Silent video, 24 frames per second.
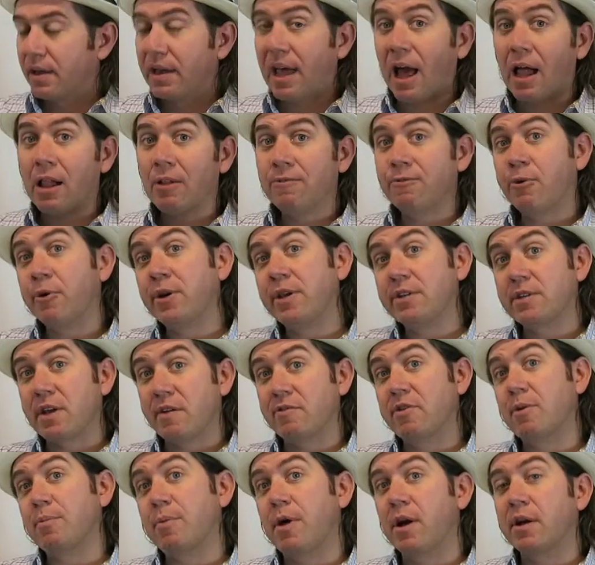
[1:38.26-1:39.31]
California
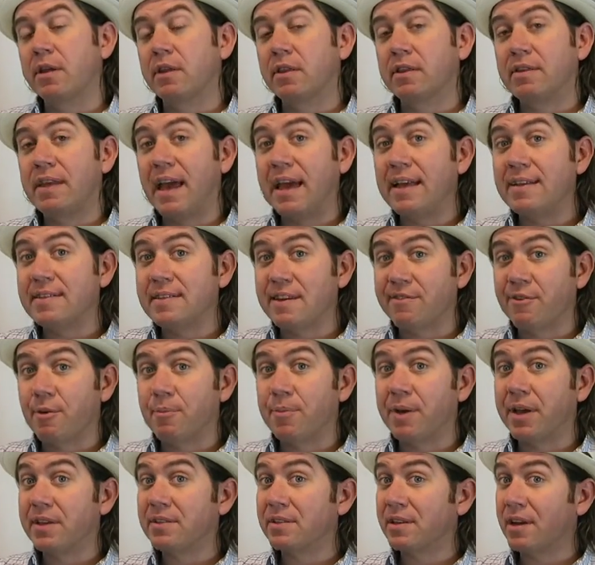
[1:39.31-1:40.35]
Sauvignon Blanc tastes different
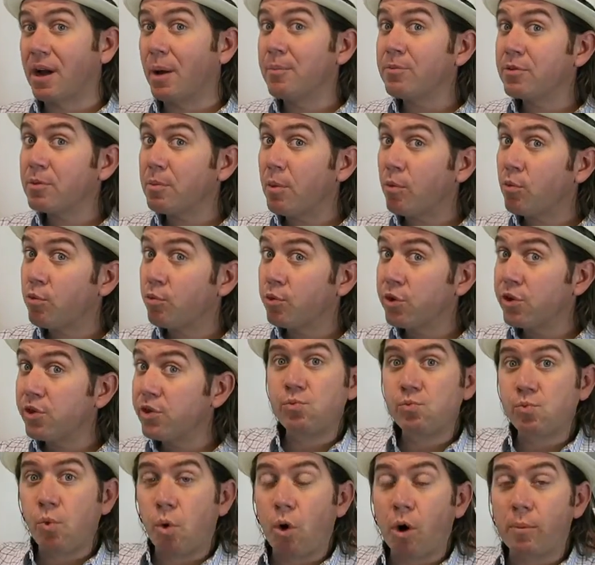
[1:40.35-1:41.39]
because it comes from a really
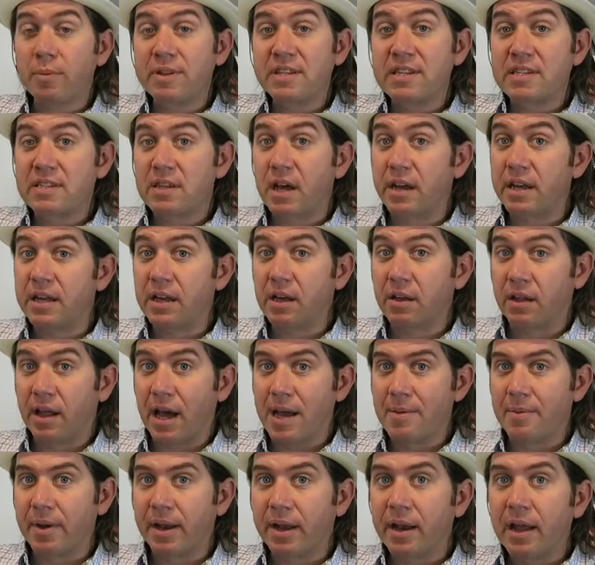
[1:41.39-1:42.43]
warm and sunny
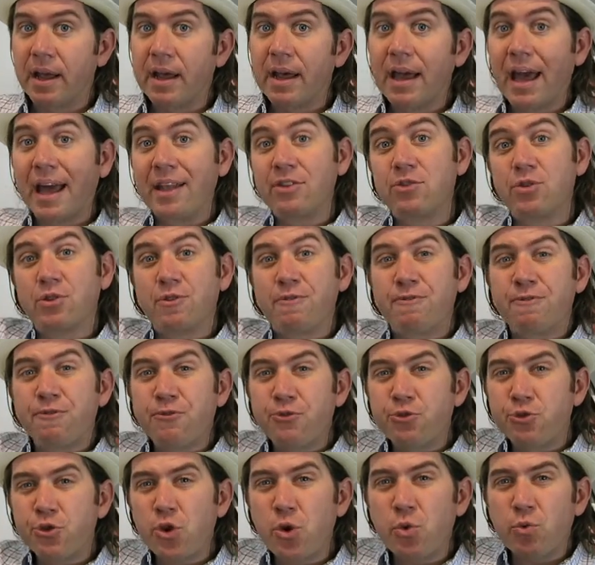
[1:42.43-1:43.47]
climate. And so the
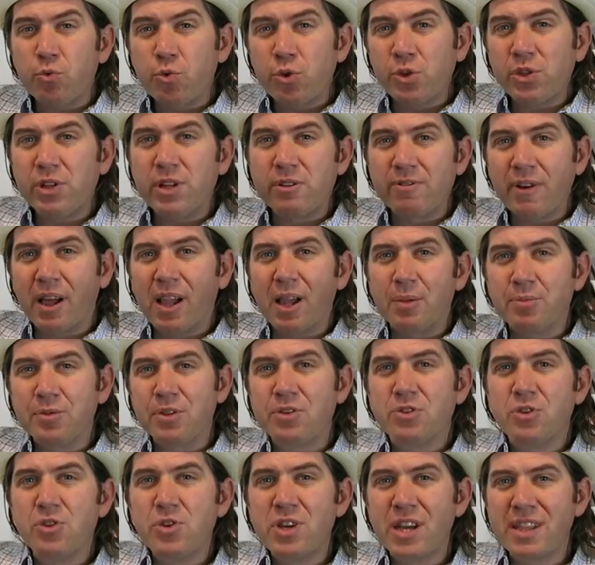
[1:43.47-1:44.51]
fruit really develops, and
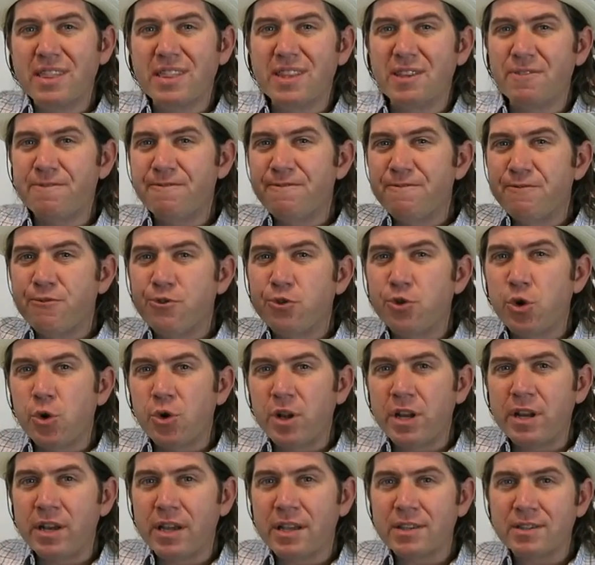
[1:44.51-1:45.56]
so you get this
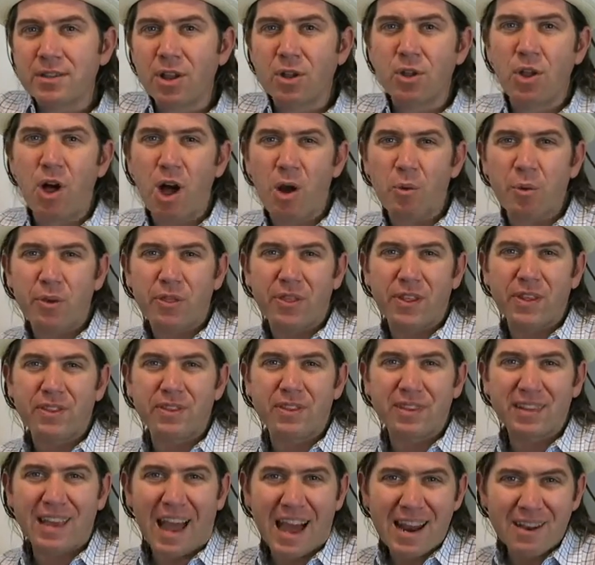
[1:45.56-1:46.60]
fruitiness along with
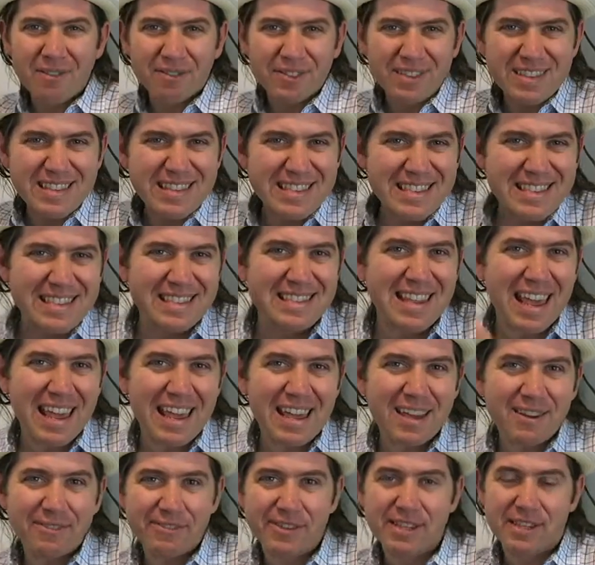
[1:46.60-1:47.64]
this kind of
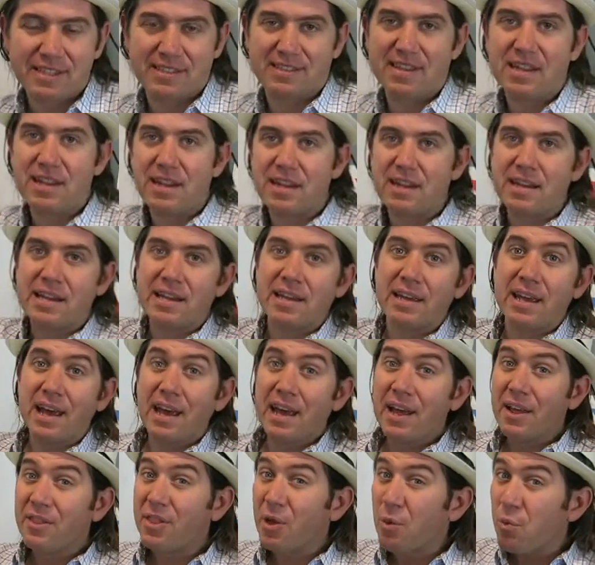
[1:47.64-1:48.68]
zing of acidity
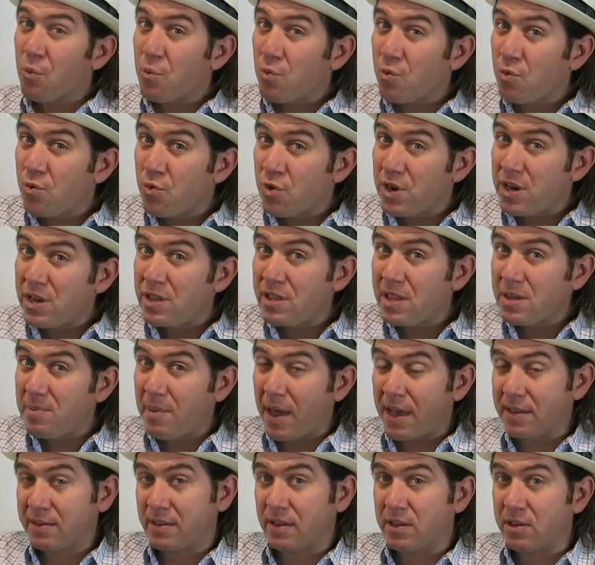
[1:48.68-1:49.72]
that really
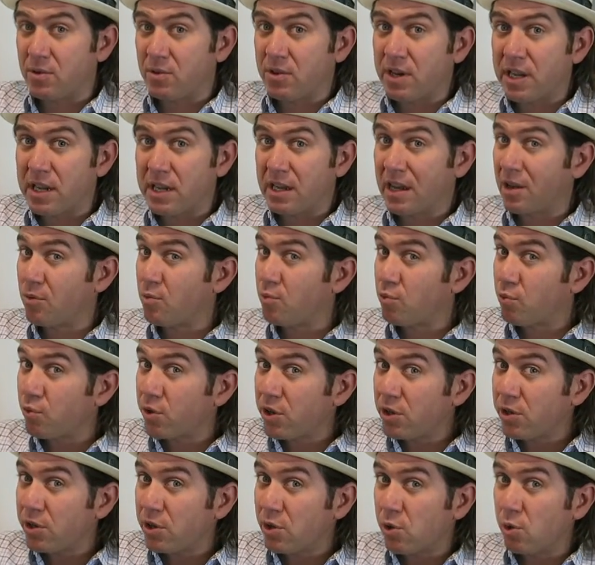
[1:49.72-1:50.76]
makes it unique and
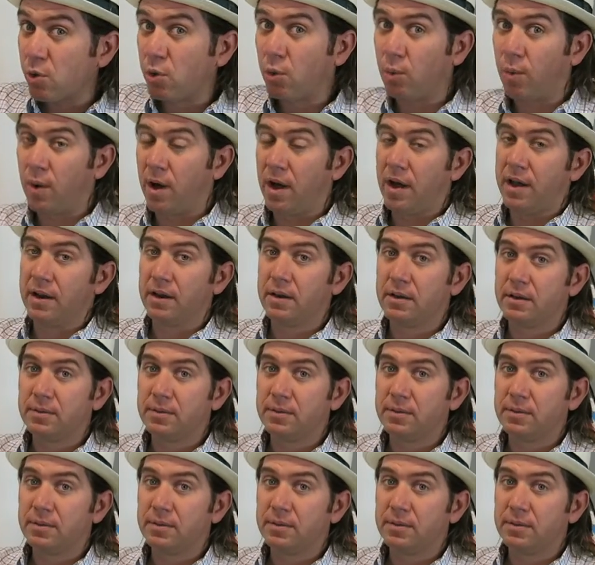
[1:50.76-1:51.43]
really cool wine.